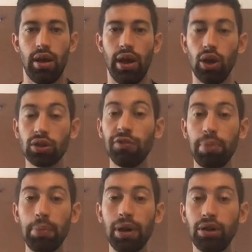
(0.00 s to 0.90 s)
A lot of
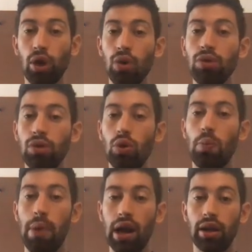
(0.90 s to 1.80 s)
people don't do
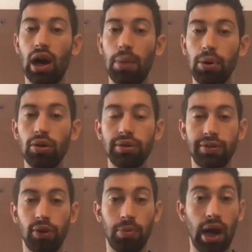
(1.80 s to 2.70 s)
bulk uploads
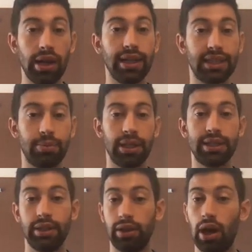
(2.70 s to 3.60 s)
from
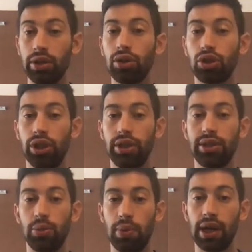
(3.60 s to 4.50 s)
AliExpress and other Chinese
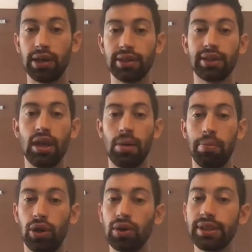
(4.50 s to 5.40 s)
suppliers
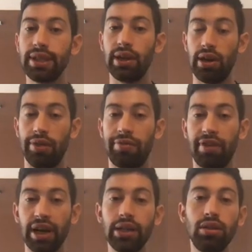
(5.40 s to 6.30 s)
because they're
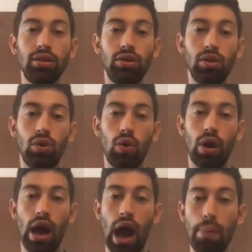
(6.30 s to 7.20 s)
afraid to
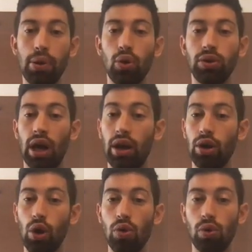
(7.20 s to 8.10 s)
upload
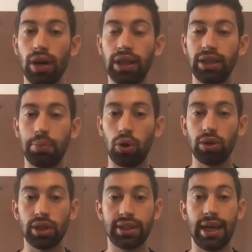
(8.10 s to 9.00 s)
low quality
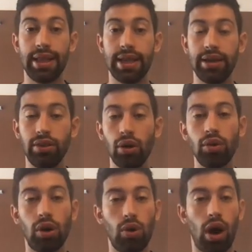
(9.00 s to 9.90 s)
products and they
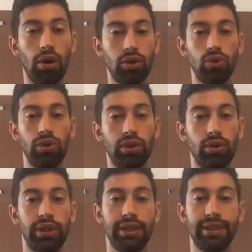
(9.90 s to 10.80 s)
don't know how to do it
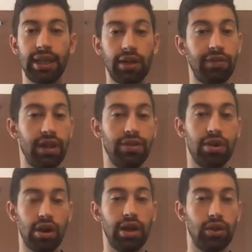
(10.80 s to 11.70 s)
on the safe and
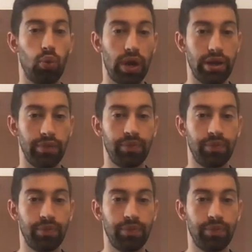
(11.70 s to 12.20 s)
the right way.